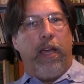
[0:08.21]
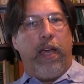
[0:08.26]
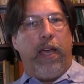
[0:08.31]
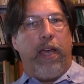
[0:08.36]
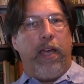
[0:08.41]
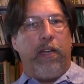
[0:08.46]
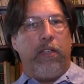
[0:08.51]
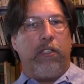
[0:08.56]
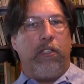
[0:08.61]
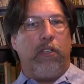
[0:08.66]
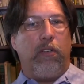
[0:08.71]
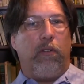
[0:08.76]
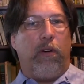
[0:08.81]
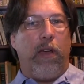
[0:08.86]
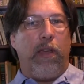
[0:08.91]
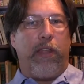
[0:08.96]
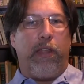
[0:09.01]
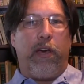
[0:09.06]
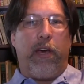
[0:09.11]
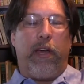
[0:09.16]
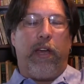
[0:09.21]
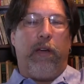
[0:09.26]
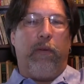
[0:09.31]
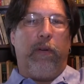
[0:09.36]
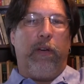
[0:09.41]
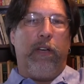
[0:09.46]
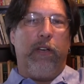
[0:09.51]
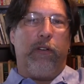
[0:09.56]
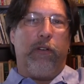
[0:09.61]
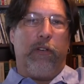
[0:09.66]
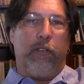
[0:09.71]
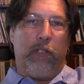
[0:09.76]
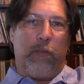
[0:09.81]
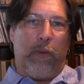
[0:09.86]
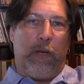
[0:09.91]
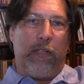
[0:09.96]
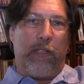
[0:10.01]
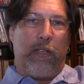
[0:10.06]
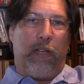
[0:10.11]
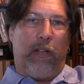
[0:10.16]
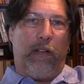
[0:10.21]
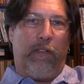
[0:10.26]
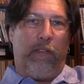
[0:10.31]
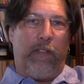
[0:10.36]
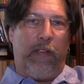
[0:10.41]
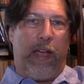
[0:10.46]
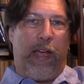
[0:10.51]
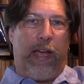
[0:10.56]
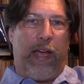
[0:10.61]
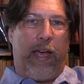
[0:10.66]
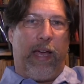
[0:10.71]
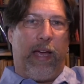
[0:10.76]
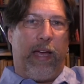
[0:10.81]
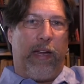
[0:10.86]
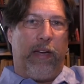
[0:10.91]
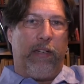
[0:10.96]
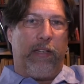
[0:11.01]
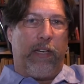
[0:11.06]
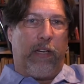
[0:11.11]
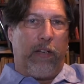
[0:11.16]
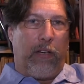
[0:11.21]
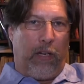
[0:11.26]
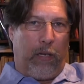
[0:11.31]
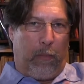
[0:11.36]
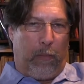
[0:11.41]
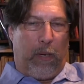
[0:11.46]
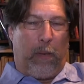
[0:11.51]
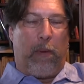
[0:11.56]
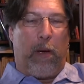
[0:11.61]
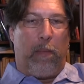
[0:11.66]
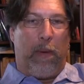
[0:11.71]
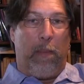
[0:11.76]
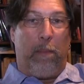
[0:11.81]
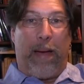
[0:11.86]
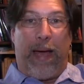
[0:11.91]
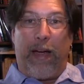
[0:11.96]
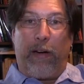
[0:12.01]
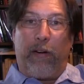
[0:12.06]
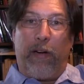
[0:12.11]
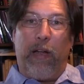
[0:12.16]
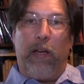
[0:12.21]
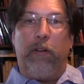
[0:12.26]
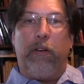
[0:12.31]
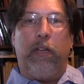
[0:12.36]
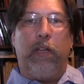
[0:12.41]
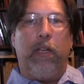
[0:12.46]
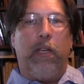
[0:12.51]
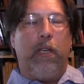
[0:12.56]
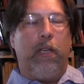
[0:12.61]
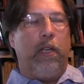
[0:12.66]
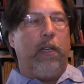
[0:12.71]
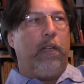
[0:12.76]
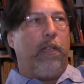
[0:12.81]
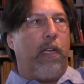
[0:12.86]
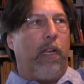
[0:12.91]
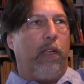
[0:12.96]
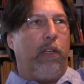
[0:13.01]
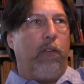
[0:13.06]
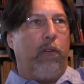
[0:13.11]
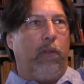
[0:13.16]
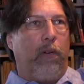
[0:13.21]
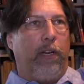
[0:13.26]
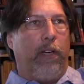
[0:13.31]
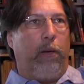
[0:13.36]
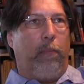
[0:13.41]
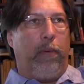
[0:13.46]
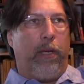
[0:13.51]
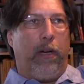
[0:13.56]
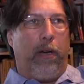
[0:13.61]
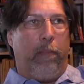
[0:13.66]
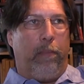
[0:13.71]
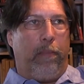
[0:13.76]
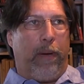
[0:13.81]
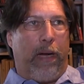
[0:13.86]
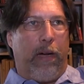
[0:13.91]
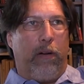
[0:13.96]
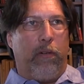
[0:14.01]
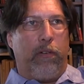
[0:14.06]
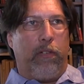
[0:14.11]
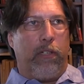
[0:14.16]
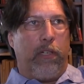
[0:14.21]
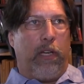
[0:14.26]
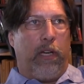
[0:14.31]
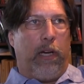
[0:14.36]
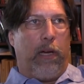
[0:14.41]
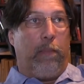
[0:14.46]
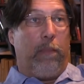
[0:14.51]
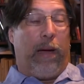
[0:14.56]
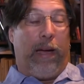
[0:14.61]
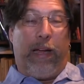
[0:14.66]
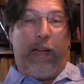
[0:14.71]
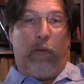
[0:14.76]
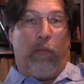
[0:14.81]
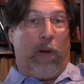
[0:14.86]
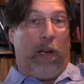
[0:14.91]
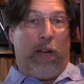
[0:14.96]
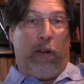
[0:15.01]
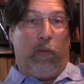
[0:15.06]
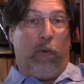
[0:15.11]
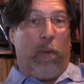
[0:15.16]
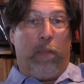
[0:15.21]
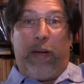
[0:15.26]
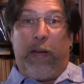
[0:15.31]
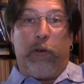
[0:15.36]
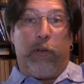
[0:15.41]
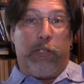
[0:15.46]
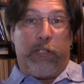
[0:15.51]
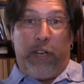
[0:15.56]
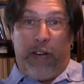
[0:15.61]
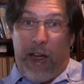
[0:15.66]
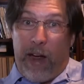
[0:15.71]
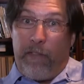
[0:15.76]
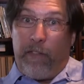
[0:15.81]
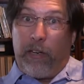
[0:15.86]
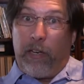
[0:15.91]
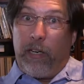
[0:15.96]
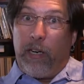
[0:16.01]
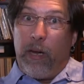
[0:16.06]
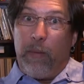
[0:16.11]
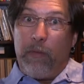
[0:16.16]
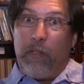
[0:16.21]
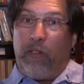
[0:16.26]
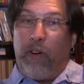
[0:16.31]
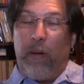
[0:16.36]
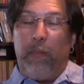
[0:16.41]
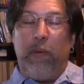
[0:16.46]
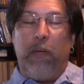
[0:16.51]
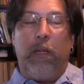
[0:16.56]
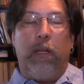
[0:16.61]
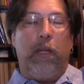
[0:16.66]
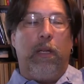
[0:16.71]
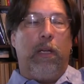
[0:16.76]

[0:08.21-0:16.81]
And so I thought I would introduce myself and tell you a little bit about my background, tell you a little bit about where my interest in Africa comes from.